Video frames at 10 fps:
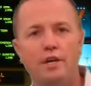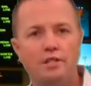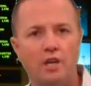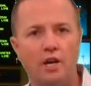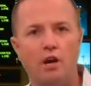
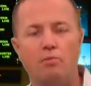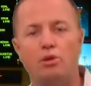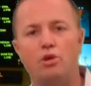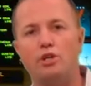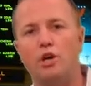He's got a couple
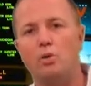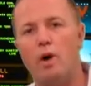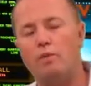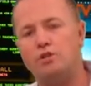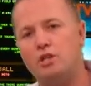good young
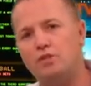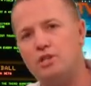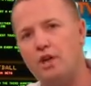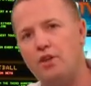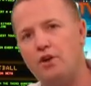wide receivers
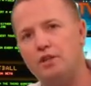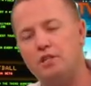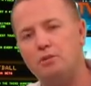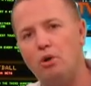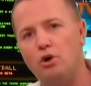out there he can
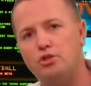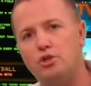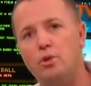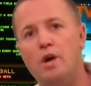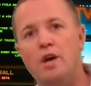get the ball
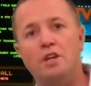to.